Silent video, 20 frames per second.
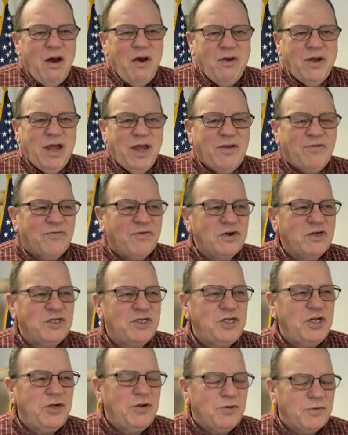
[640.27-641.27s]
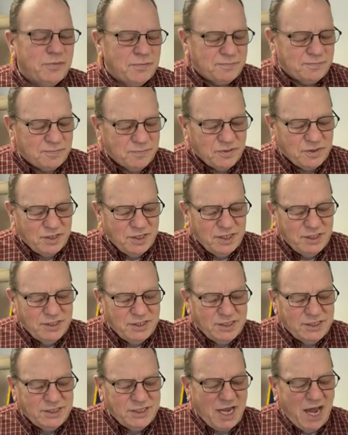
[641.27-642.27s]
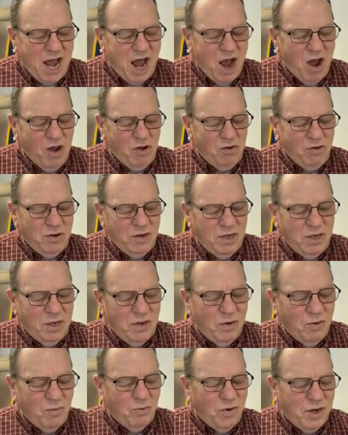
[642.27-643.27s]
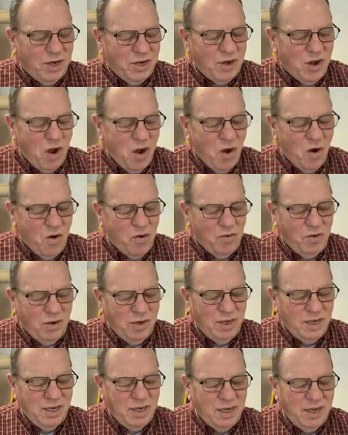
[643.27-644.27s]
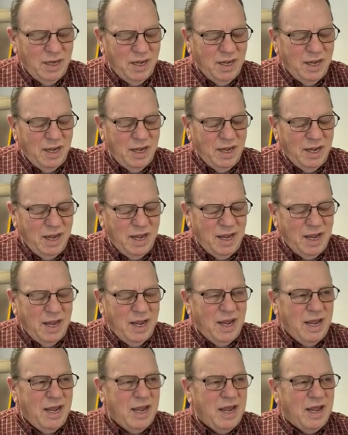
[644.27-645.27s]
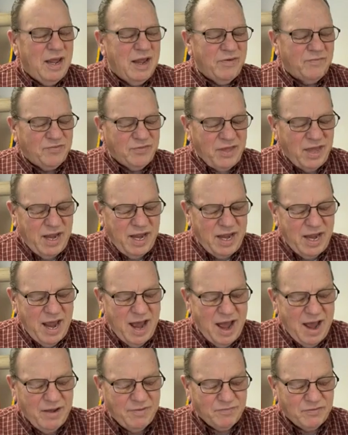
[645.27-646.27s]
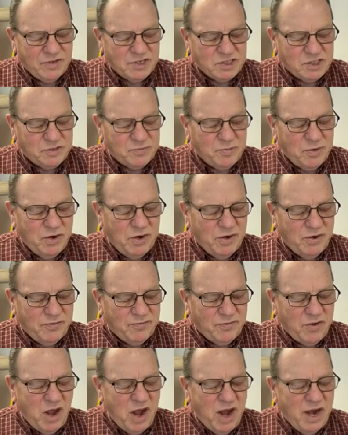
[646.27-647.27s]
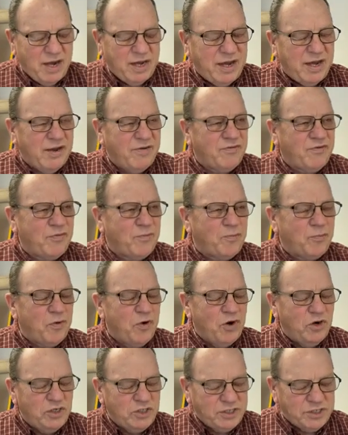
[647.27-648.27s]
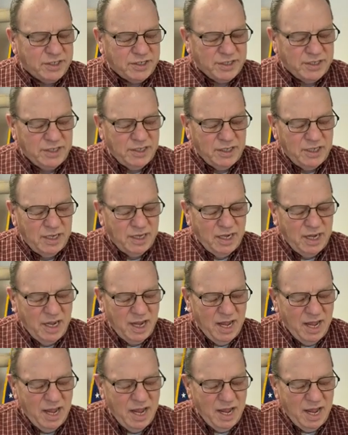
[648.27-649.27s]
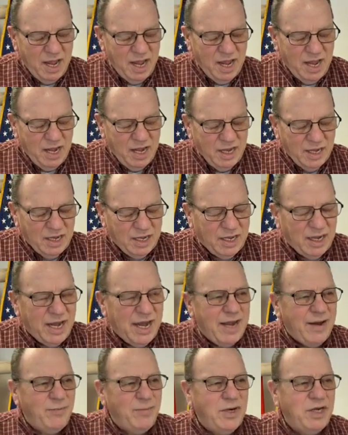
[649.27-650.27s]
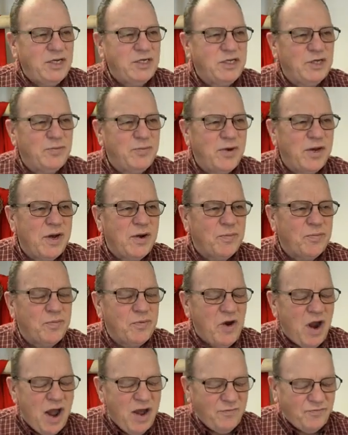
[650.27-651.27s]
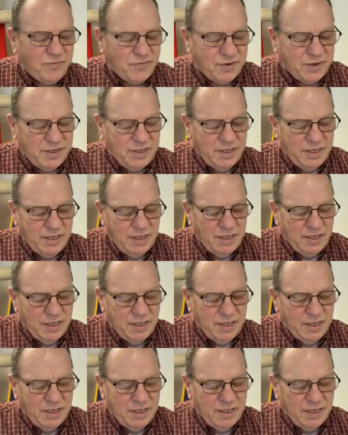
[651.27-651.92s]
Okay, verse 2. This is how we know if they have the Spirit of God. If a person claiming to be a prophet